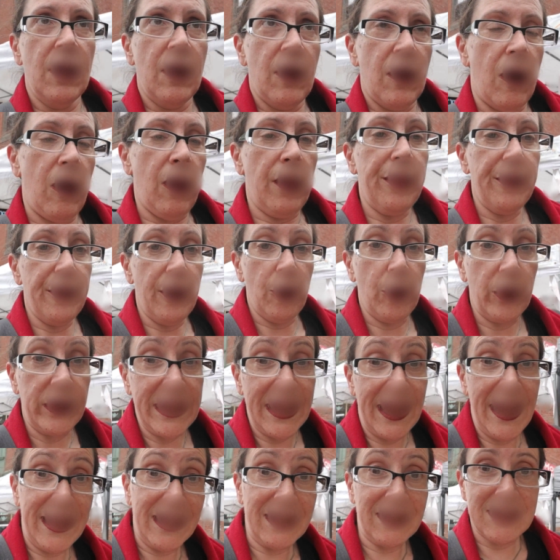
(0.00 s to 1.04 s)
Although,
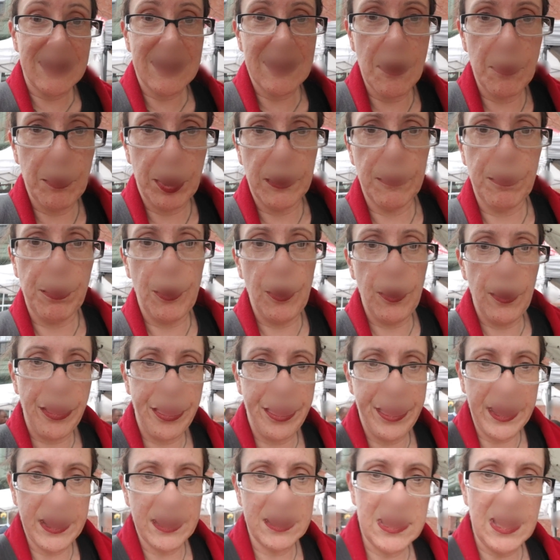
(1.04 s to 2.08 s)
again, some people
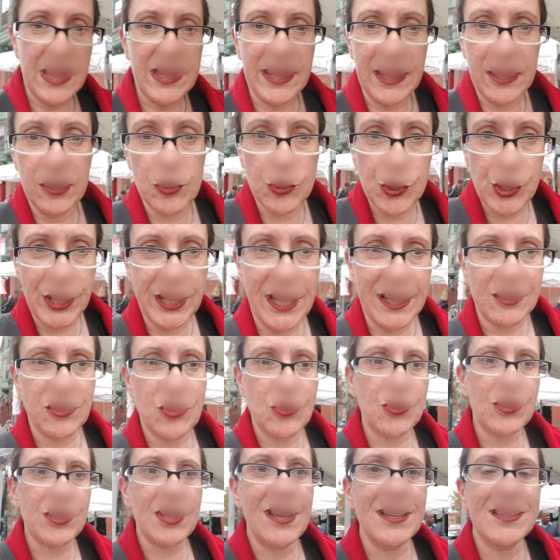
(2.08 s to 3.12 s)
think that energy
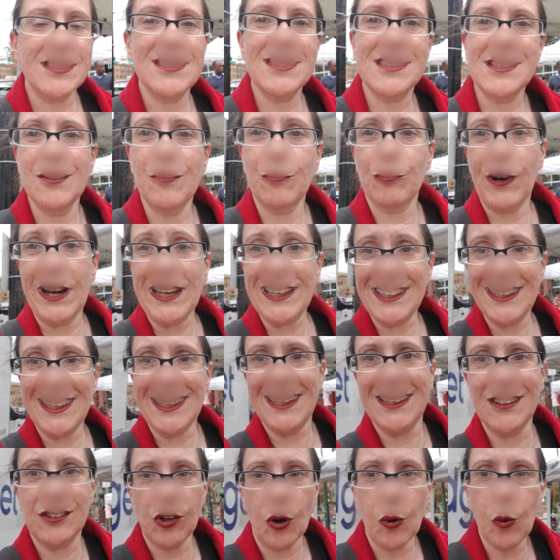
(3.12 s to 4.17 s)
exercises and
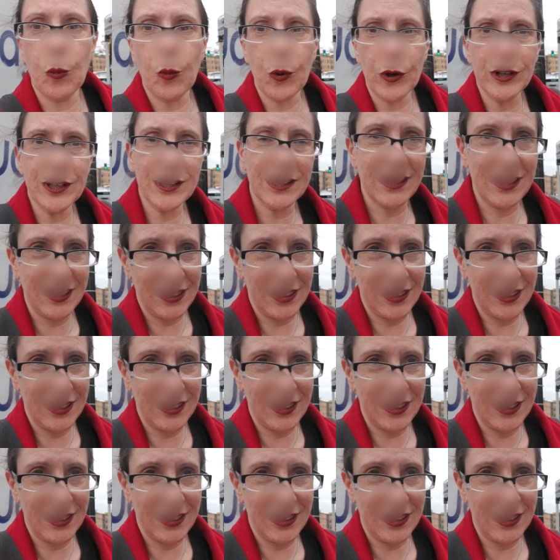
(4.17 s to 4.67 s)
Reiki don't work.